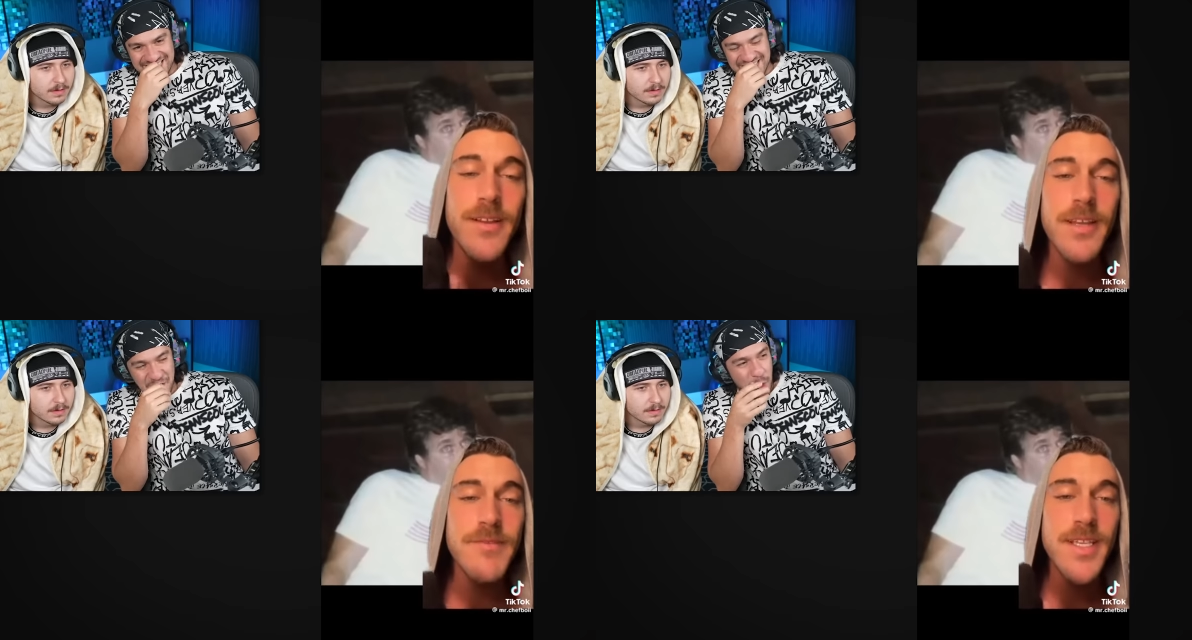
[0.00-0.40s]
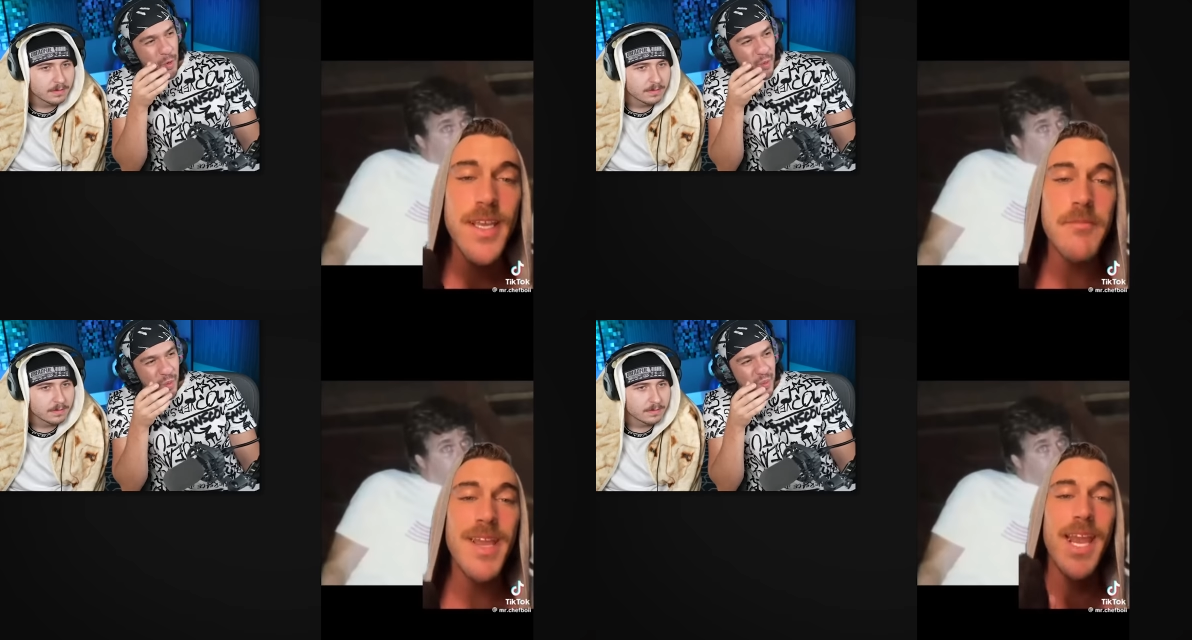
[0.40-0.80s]
Speaker 1: lifted
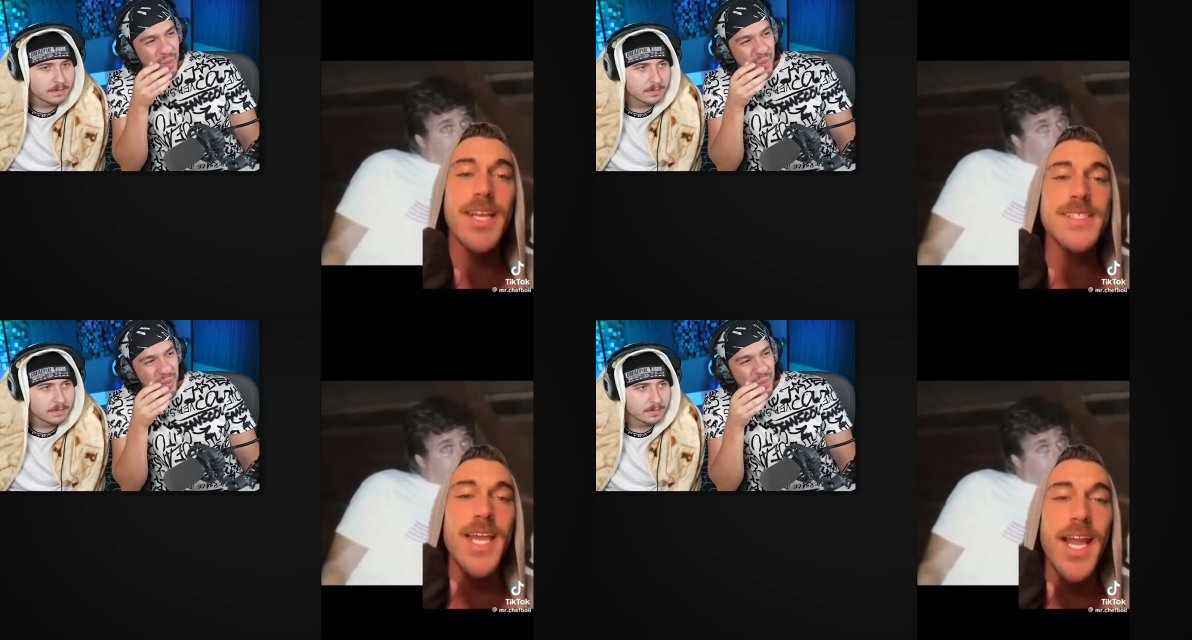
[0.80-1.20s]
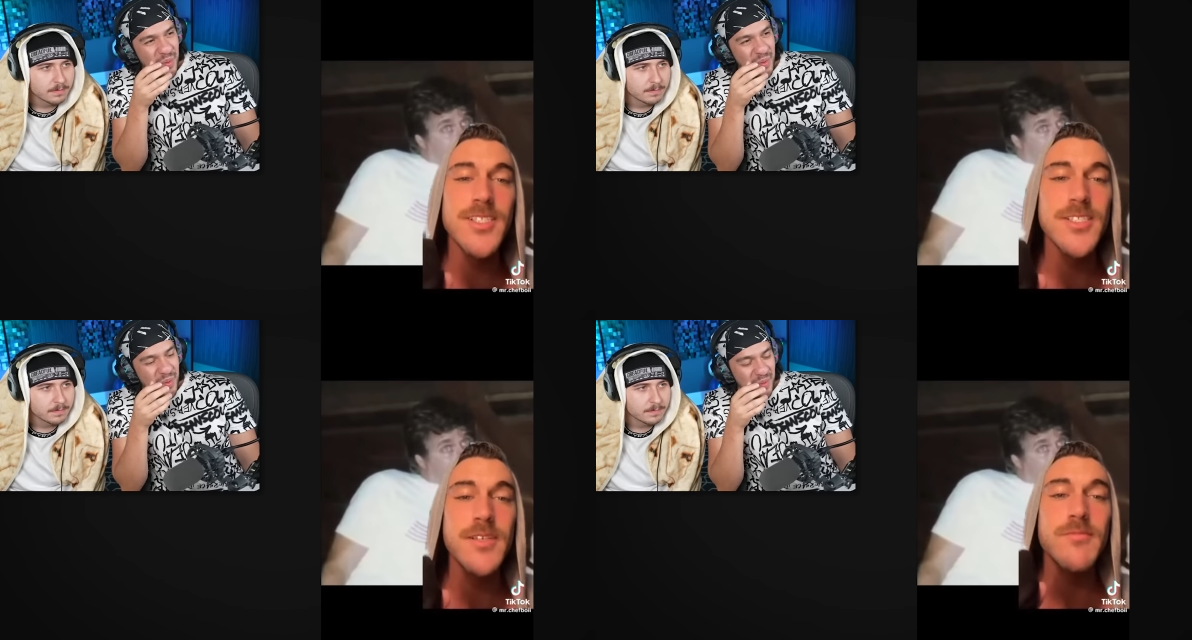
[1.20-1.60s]
him and
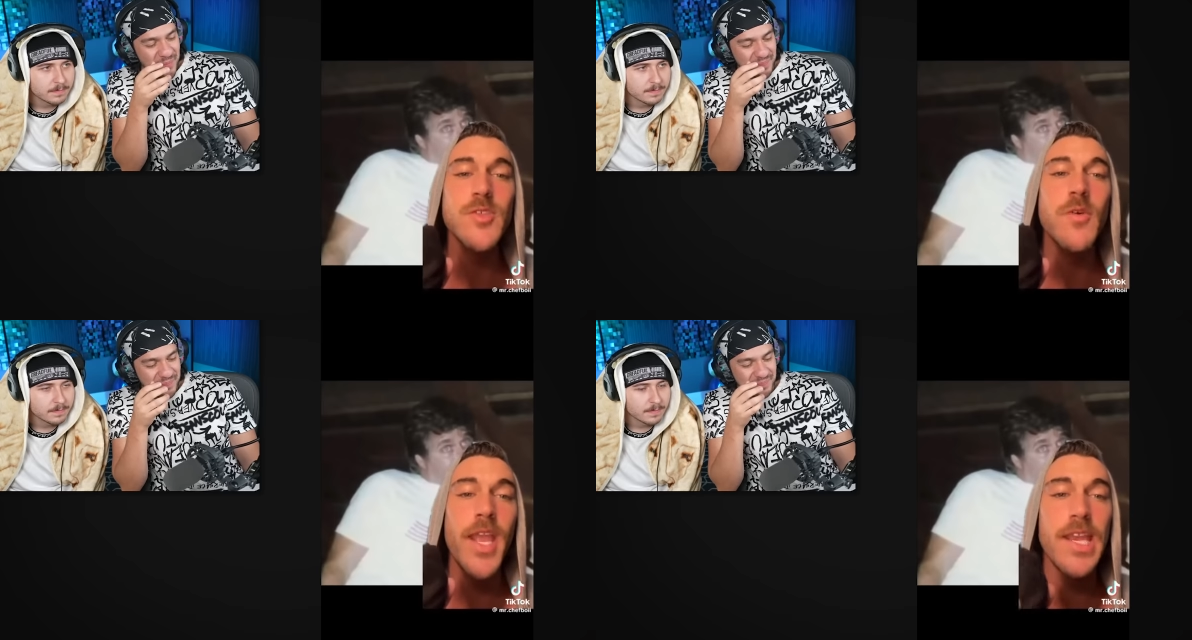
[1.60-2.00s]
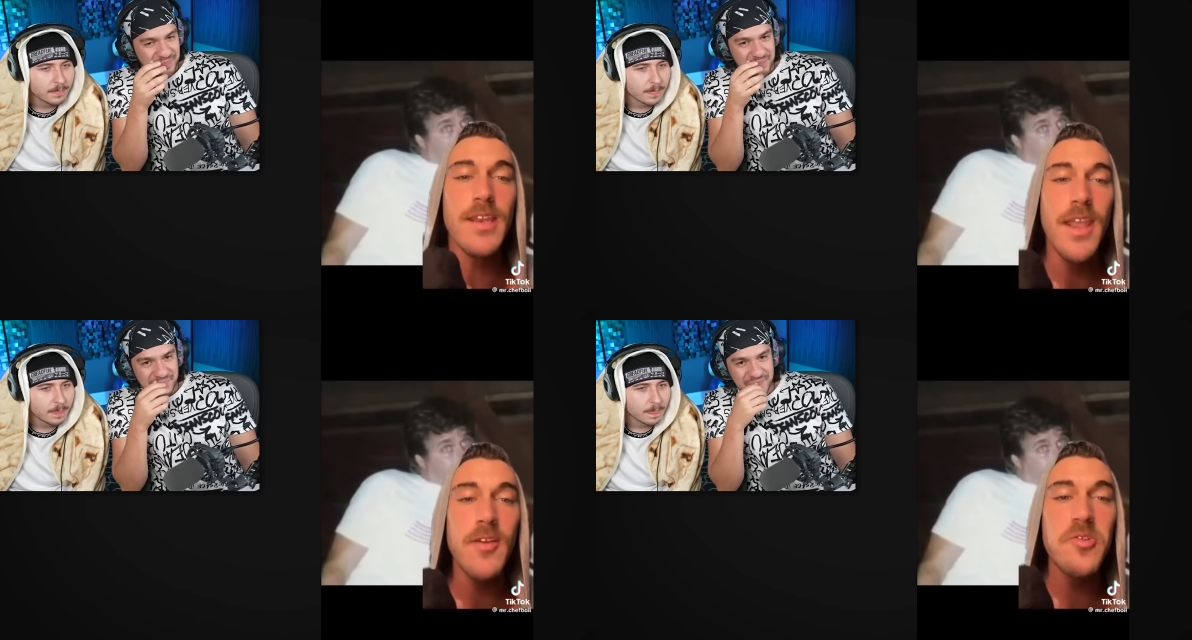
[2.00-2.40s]
attached him to a
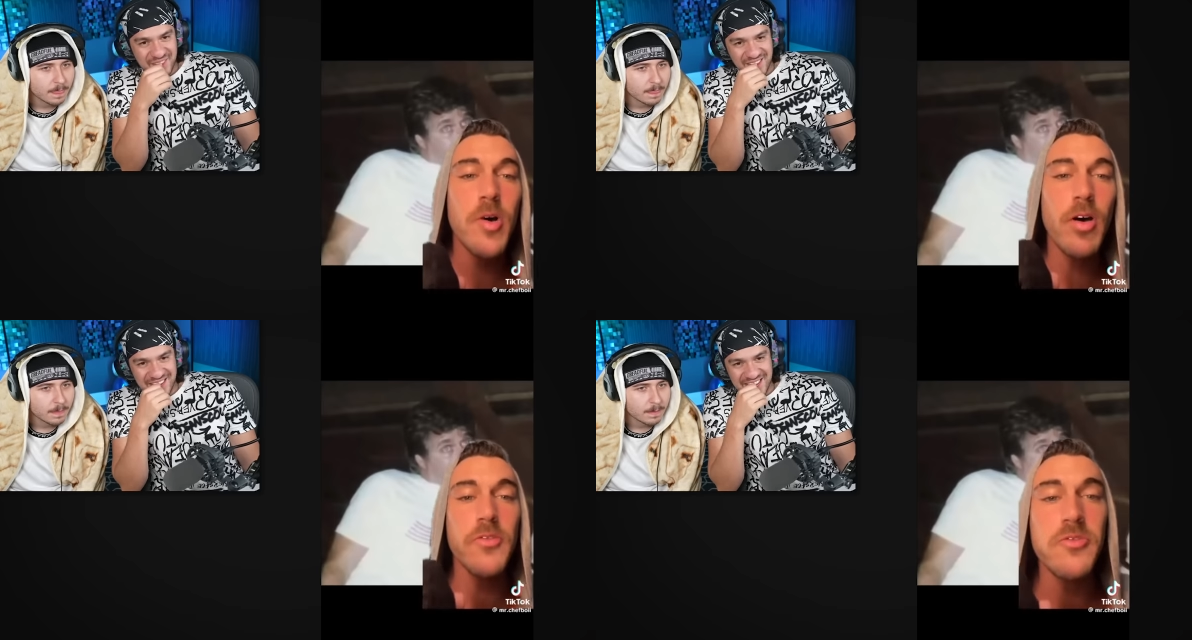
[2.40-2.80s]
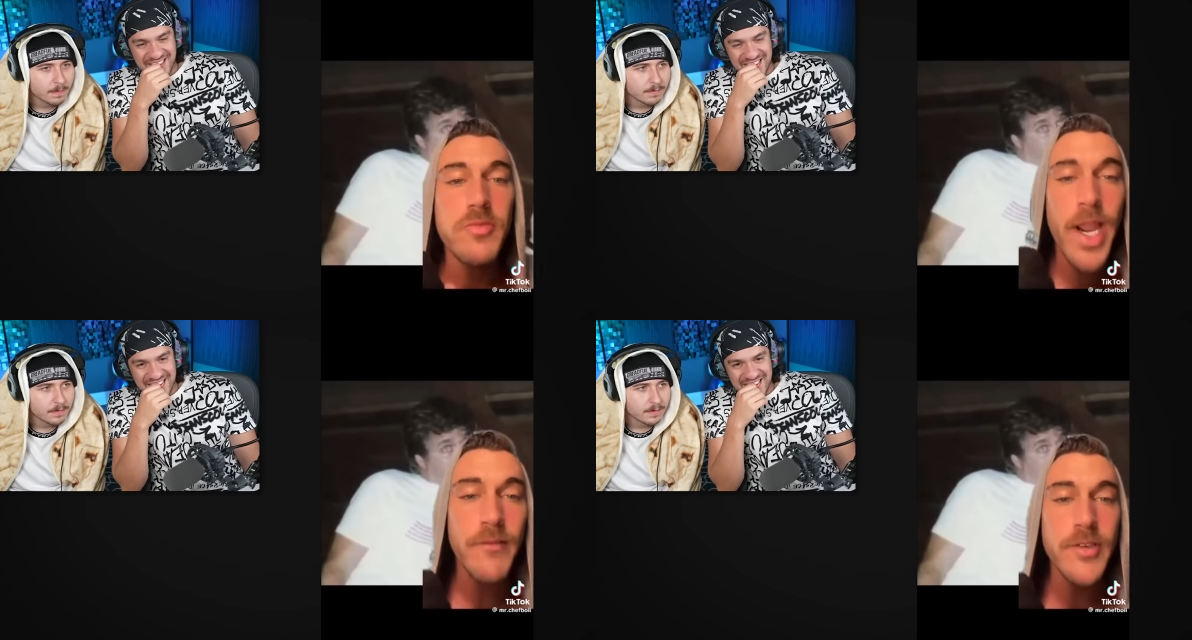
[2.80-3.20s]
nail on the
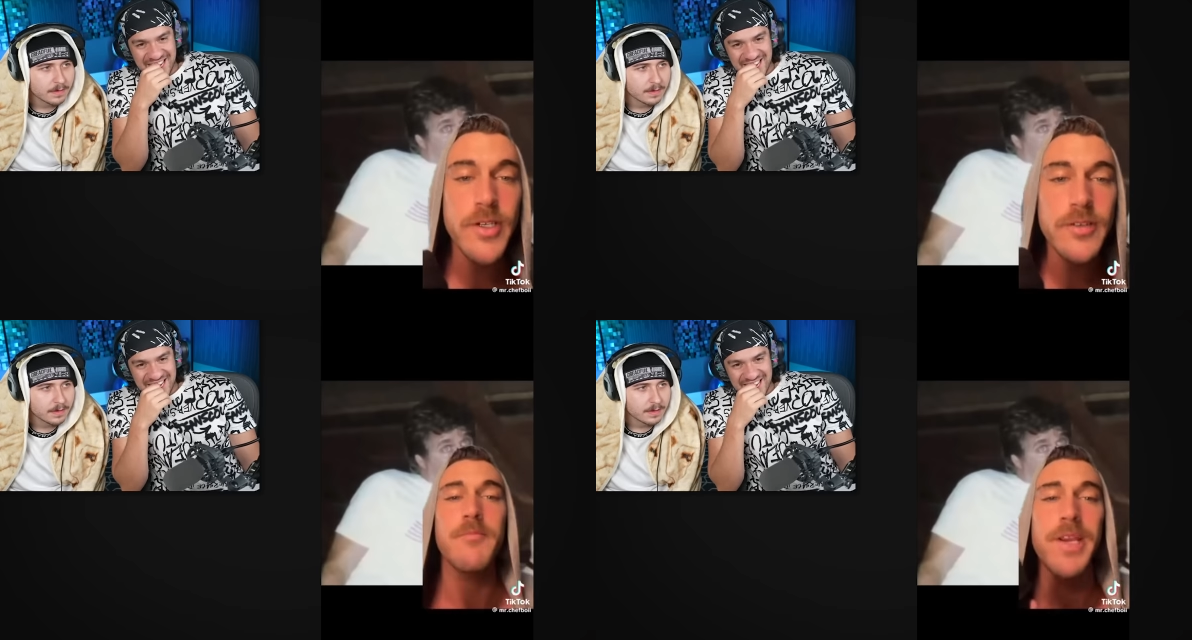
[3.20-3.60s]
rafter.